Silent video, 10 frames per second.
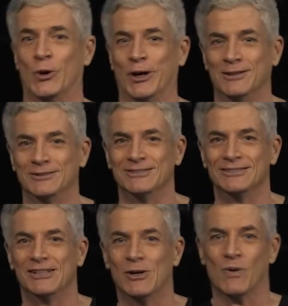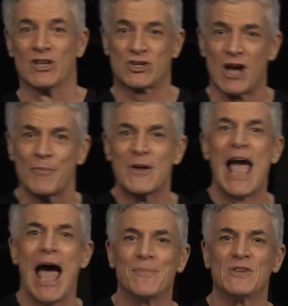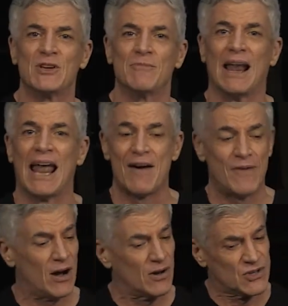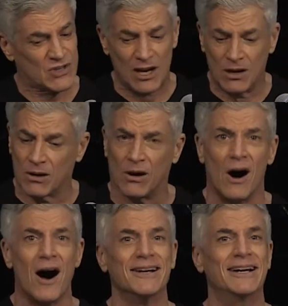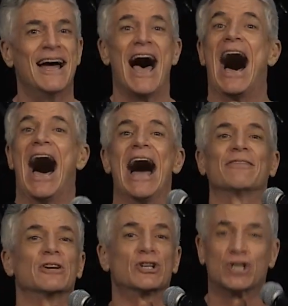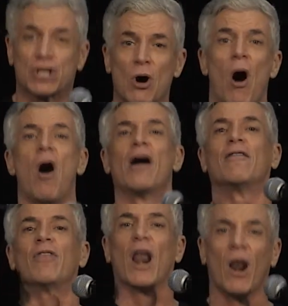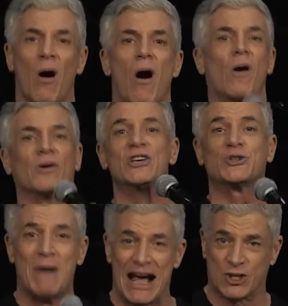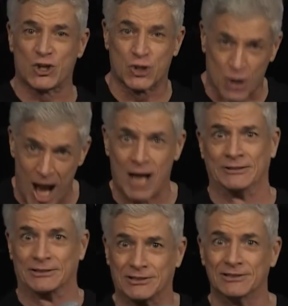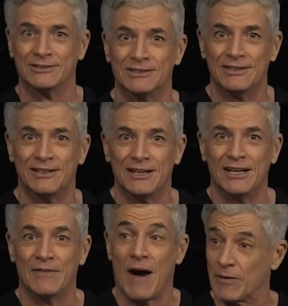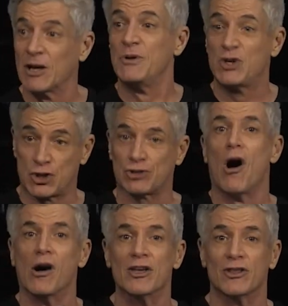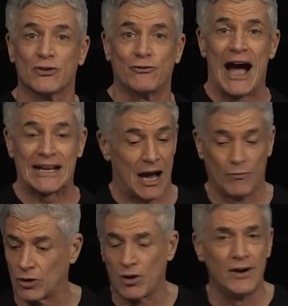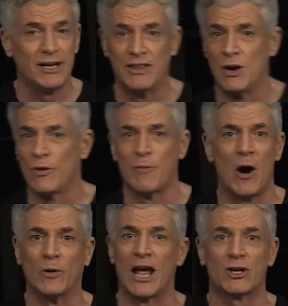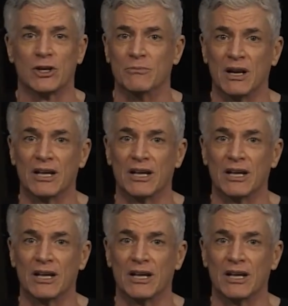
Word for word: joy. When something happens in my life, I've got to say, Lord, the joy of the Lord is my strength. If I'm going to be strong in this fight, I'm not going in there with my own natural